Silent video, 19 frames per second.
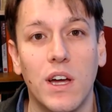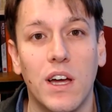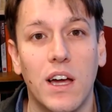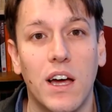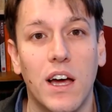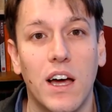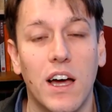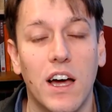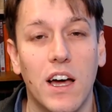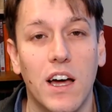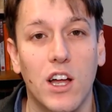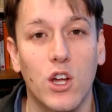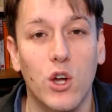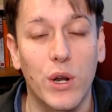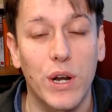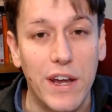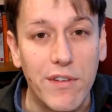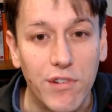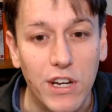
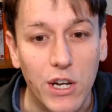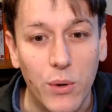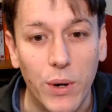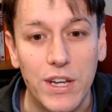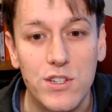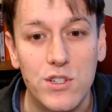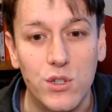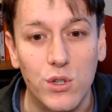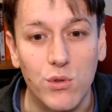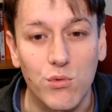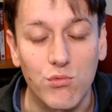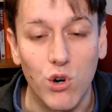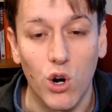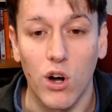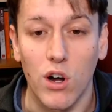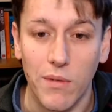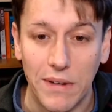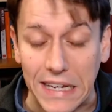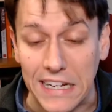got every question
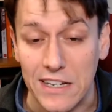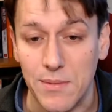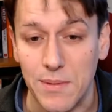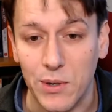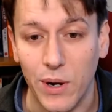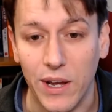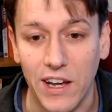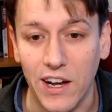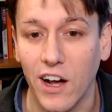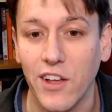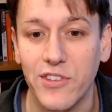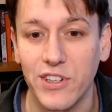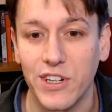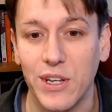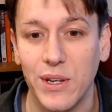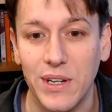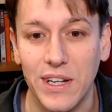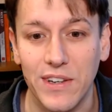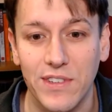wrong. It'd actually be quite hard to
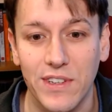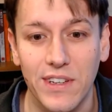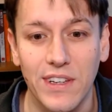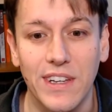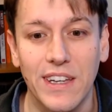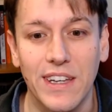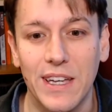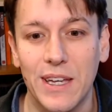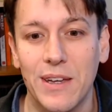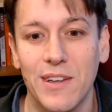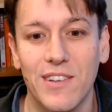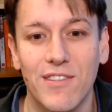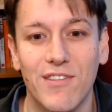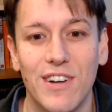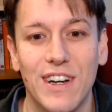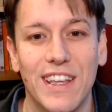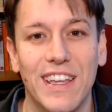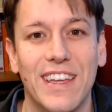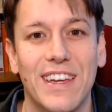do. You'd have to
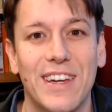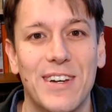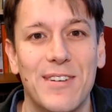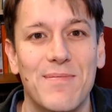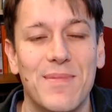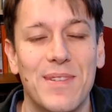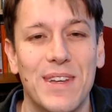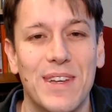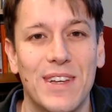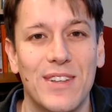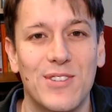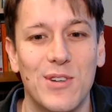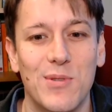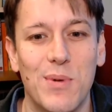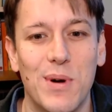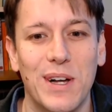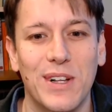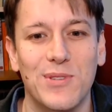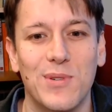really
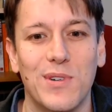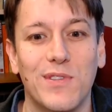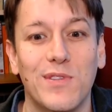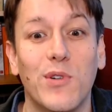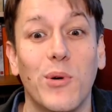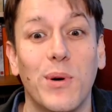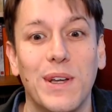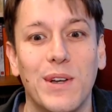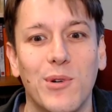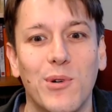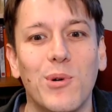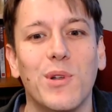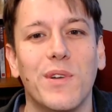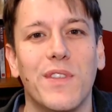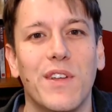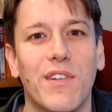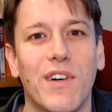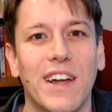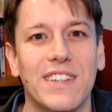do well to avoid all
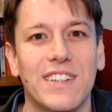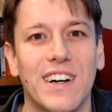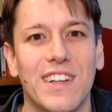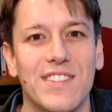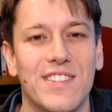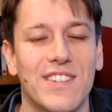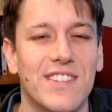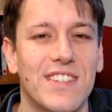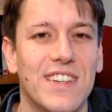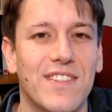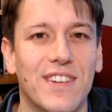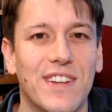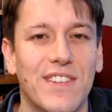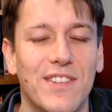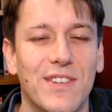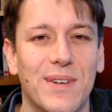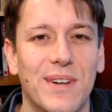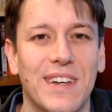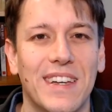of the right answers. Even
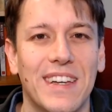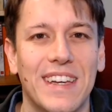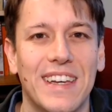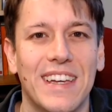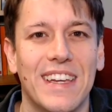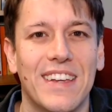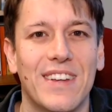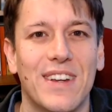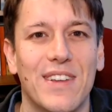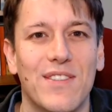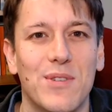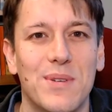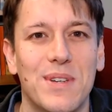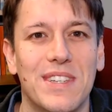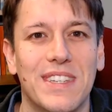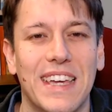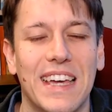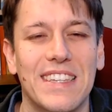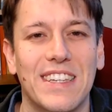if you're, you know, if you're
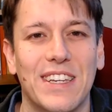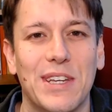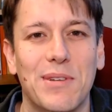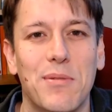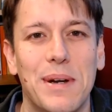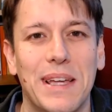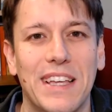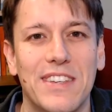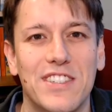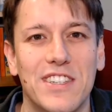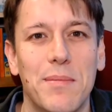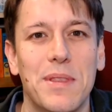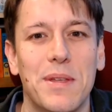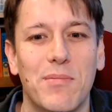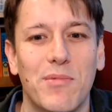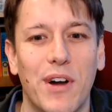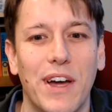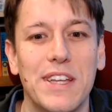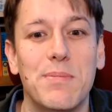just guessing, you'd probably get some of
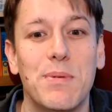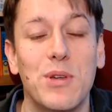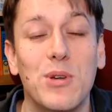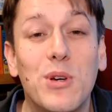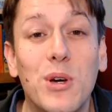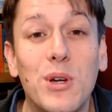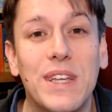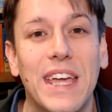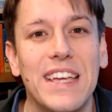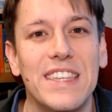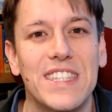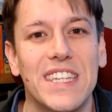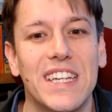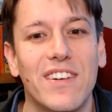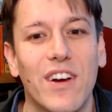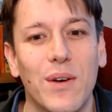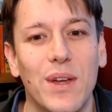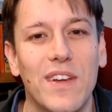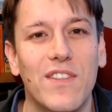them right, but you could get
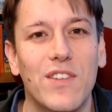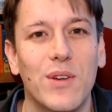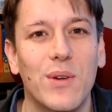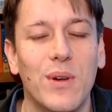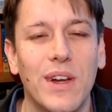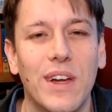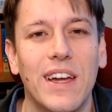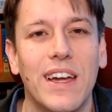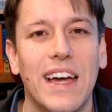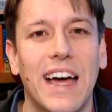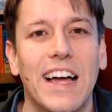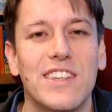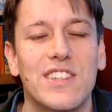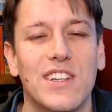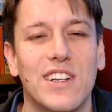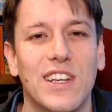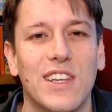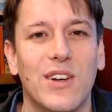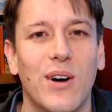zero if you
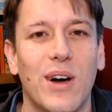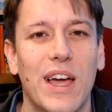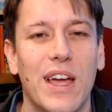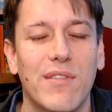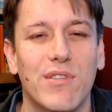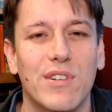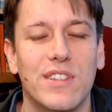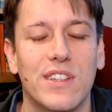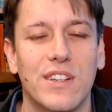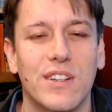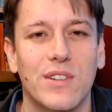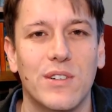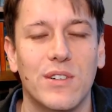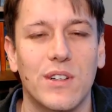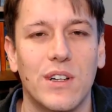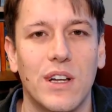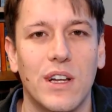actually got every single